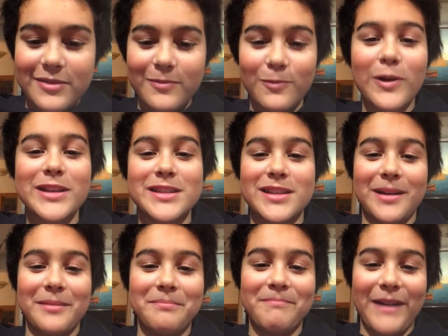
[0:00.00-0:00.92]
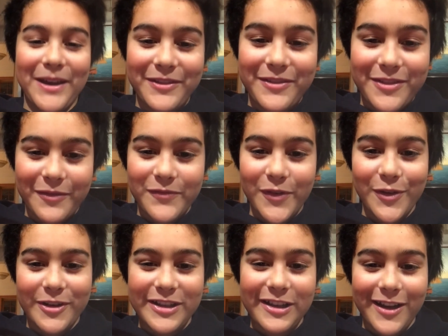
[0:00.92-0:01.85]
What's up, my
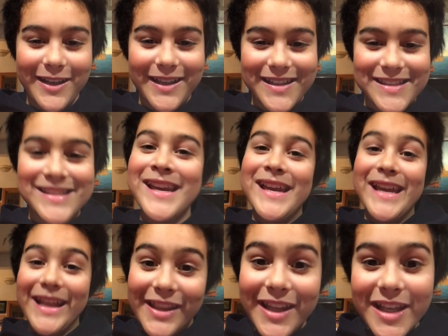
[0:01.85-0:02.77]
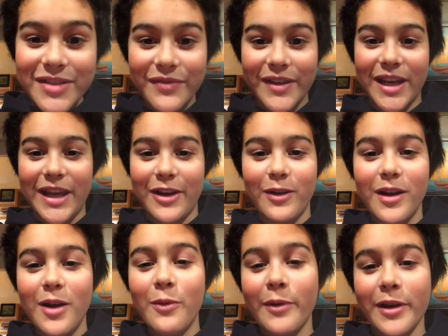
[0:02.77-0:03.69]
devoted audience? In this video,
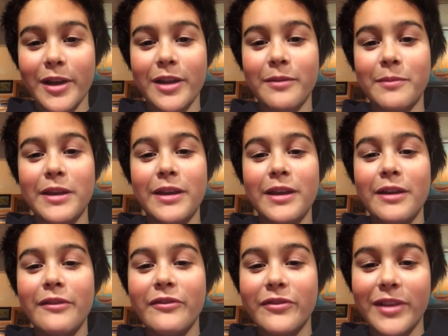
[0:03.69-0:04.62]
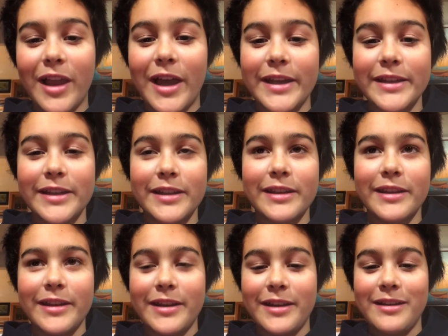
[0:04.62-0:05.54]
we're going to be flying
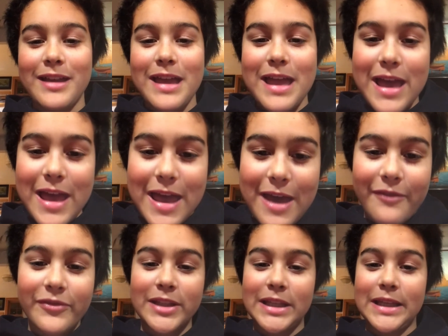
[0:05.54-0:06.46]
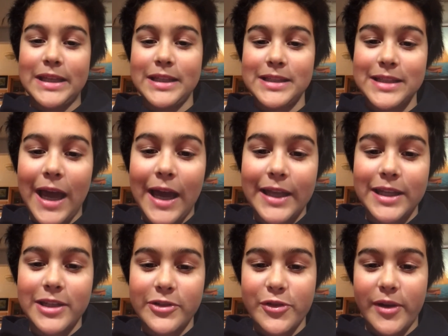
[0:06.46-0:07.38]
the FT
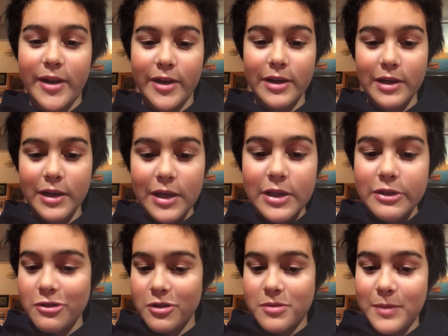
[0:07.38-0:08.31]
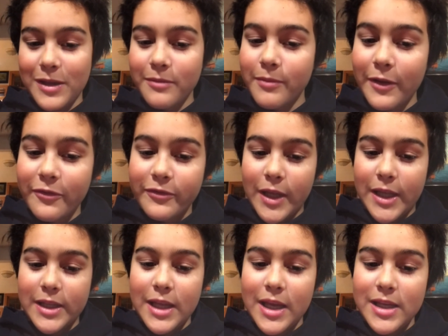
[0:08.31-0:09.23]
Tiny Trainer. So it's made by
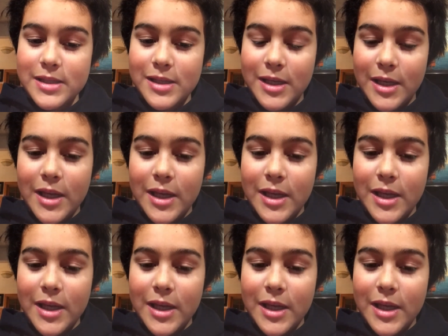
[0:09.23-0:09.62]
Flite Test.